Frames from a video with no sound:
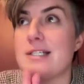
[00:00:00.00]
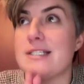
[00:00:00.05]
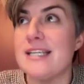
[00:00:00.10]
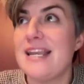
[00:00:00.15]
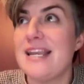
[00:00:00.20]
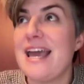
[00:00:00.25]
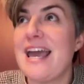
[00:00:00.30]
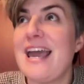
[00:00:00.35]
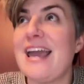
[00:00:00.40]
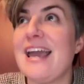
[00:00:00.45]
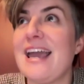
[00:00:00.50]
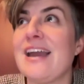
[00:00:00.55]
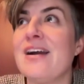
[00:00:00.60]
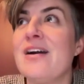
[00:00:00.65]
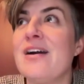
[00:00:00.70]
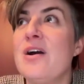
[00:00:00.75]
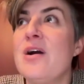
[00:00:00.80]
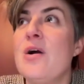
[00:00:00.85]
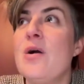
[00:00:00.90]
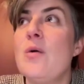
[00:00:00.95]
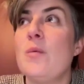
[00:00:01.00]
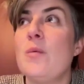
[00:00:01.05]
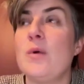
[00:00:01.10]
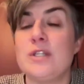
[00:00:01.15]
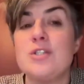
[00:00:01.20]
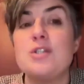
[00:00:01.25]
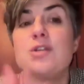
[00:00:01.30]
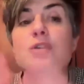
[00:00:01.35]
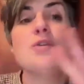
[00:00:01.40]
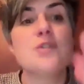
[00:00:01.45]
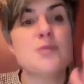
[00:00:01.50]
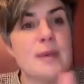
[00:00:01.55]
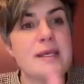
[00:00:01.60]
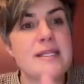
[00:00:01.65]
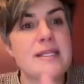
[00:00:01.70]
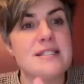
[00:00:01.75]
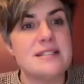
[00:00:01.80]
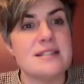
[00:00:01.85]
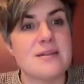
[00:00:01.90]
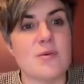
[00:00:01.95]
today with two
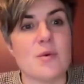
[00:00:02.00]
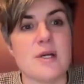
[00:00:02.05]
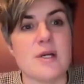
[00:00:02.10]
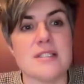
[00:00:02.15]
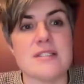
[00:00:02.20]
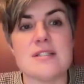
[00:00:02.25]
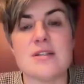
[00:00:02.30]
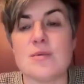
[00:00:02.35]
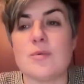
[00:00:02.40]
spaces at once.